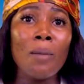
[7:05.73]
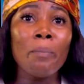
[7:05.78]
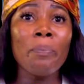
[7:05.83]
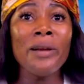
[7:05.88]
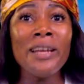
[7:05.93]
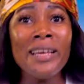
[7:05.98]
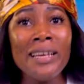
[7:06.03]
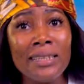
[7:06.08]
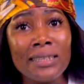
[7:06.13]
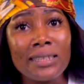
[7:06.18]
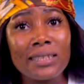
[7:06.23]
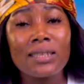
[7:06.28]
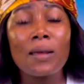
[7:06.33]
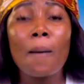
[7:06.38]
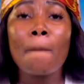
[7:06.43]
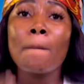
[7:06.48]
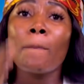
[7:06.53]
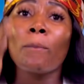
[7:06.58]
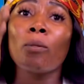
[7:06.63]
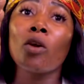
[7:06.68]
Please,
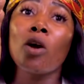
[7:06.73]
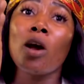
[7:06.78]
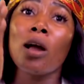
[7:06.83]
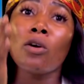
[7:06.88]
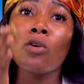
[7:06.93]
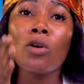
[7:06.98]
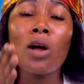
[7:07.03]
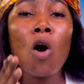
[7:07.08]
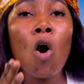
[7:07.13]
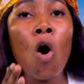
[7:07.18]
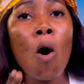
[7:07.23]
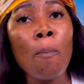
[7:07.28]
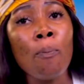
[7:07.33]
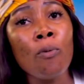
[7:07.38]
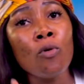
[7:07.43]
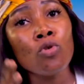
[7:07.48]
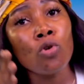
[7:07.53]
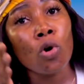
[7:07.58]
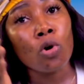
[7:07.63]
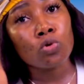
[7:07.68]

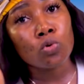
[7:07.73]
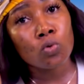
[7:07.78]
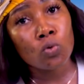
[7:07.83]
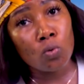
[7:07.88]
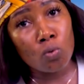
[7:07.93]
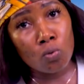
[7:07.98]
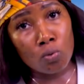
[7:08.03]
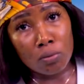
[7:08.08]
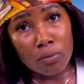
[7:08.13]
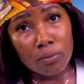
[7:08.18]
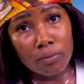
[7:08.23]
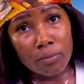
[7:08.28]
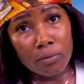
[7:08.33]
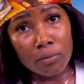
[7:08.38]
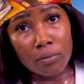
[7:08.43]
open your school.